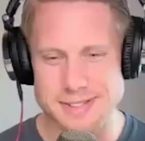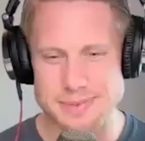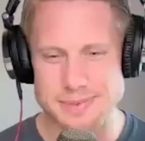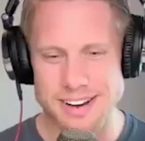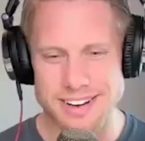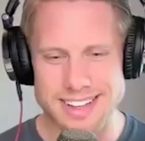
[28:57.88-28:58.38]

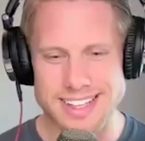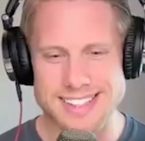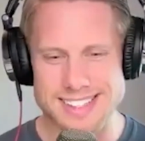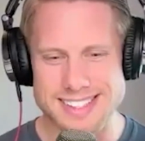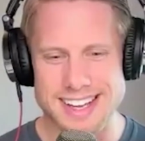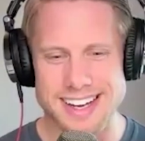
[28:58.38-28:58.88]
inspiring.
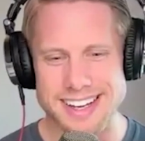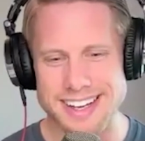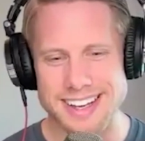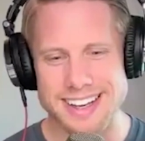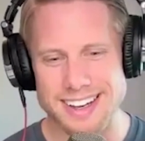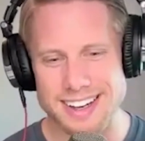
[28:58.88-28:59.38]
That's
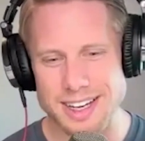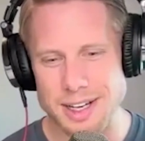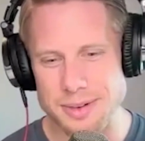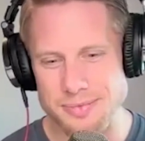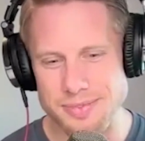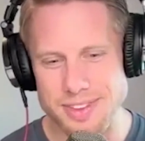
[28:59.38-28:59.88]
exciting.
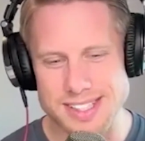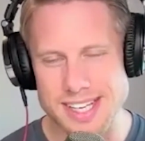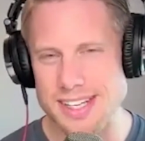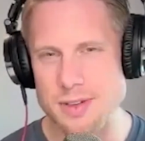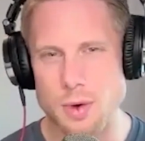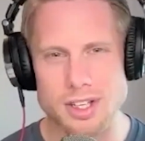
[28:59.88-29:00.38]
Um,
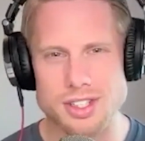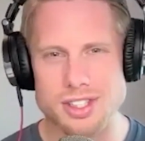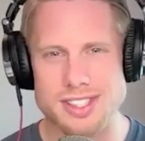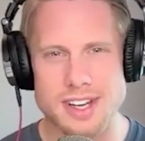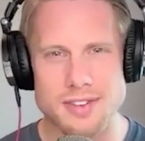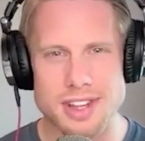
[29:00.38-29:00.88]
excited to watch
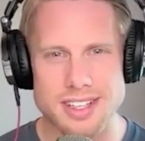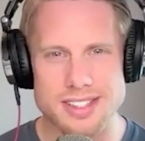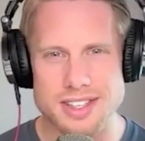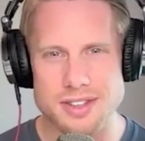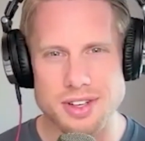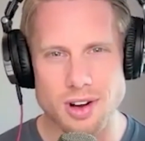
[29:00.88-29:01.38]
just everything
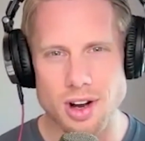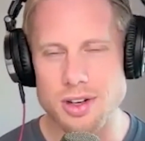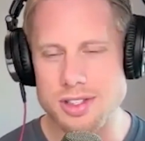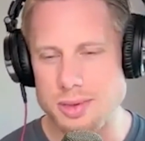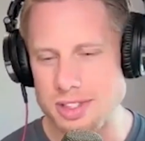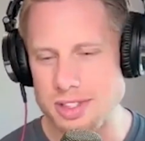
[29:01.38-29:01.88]
continue to
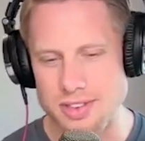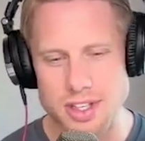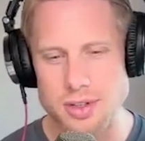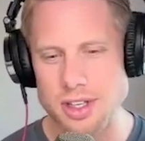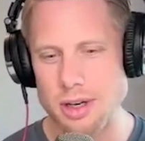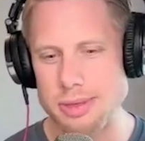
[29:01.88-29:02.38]
grow, especially for
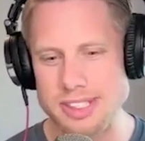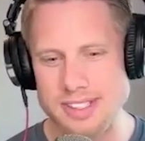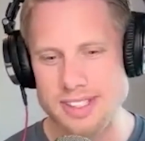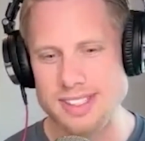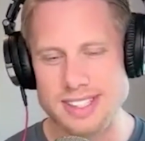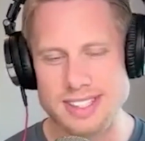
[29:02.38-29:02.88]
you and your
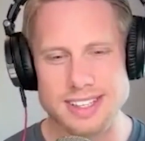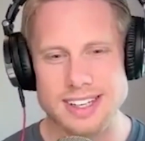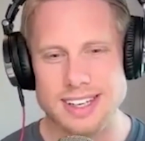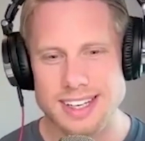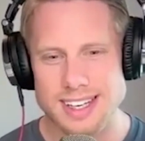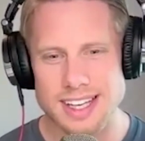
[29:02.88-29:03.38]
business. And
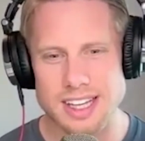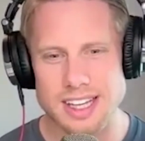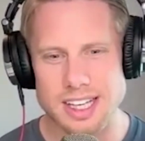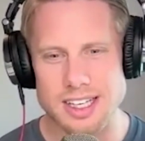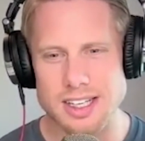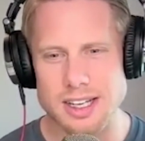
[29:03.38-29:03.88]
and that,